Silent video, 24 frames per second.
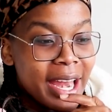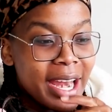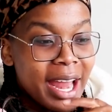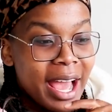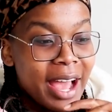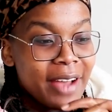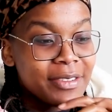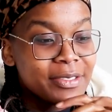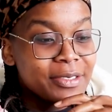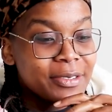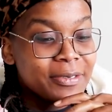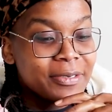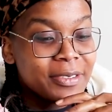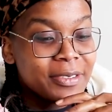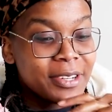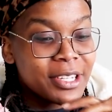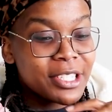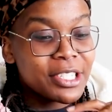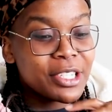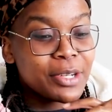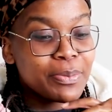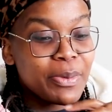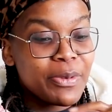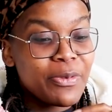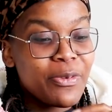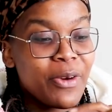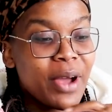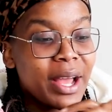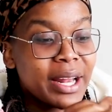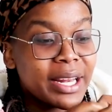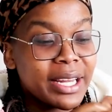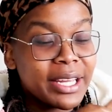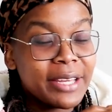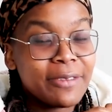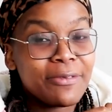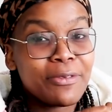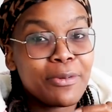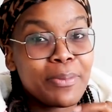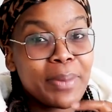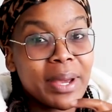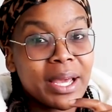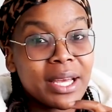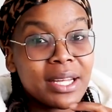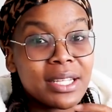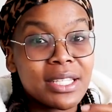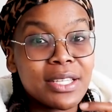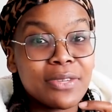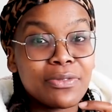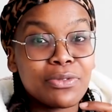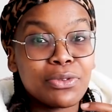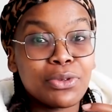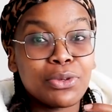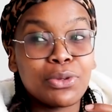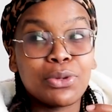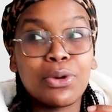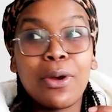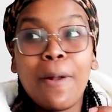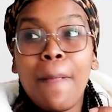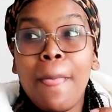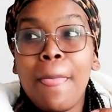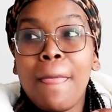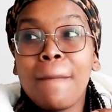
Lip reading: and I have to finish it before I leave for my interview,